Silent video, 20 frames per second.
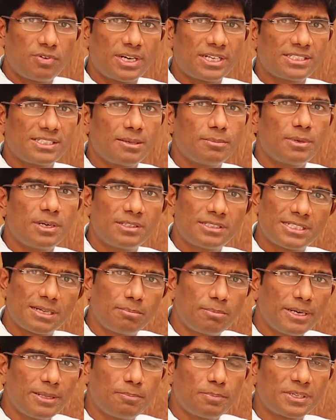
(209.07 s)
for example,
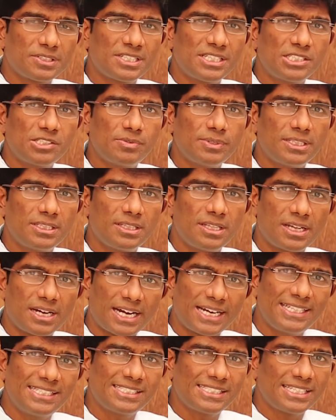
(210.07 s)
somebody presents with
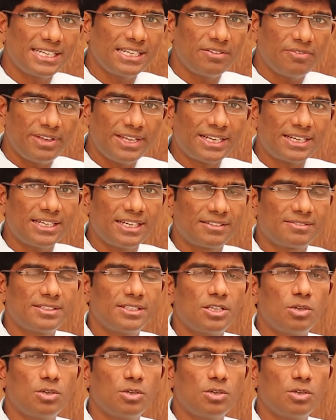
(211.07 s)
right side weakness,